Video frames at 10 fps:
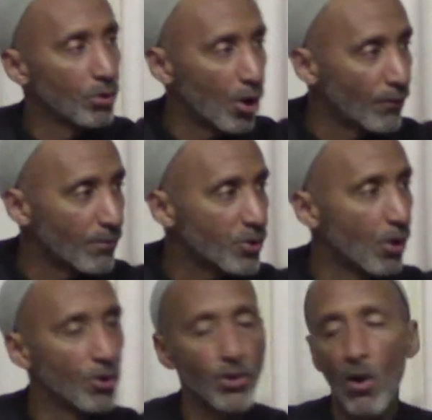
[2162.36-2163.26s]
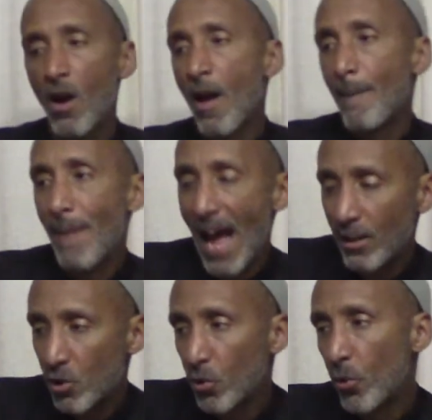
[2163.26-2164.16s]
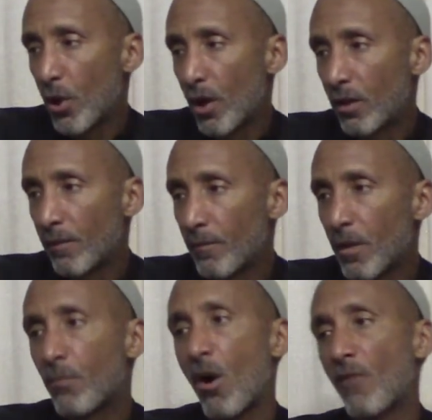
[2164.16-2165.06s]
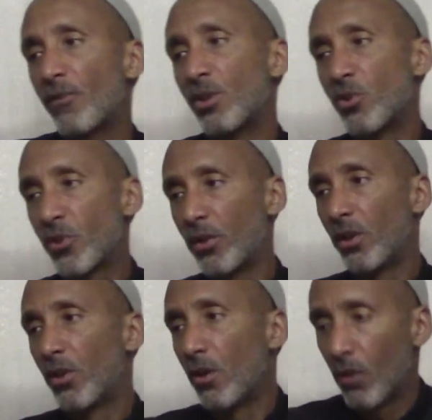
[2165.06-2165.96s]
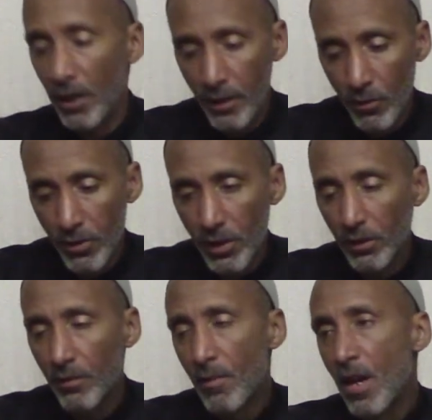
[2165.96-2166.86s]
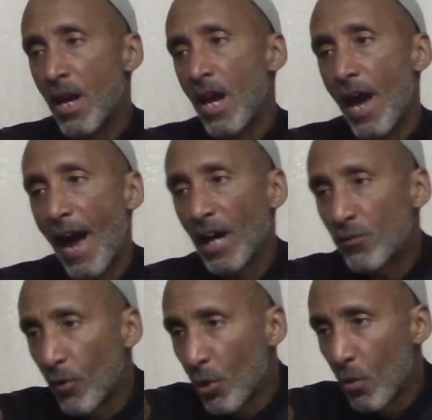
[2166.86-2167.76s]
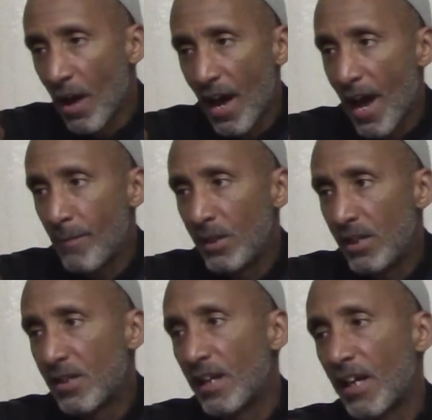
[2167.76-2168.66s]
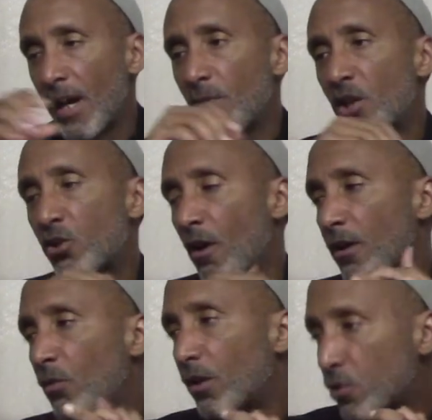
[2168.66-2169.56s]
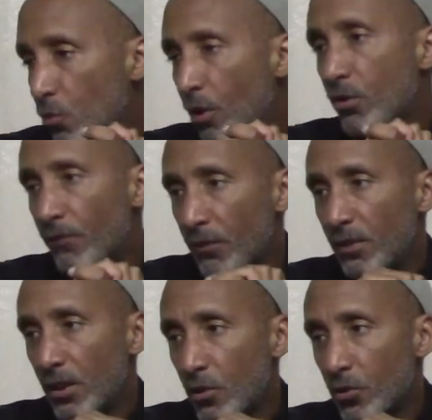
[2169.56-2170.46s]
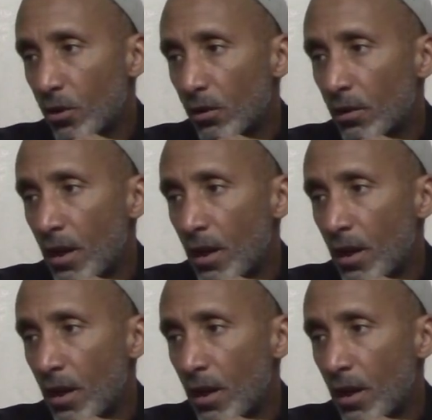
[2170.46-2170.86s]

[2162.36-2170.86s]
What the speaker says: who learned from so-and-so, back to the Prophet, sallallahu alayhi wa sallam. As for the Wahhabis, they started, what, 250 years ago.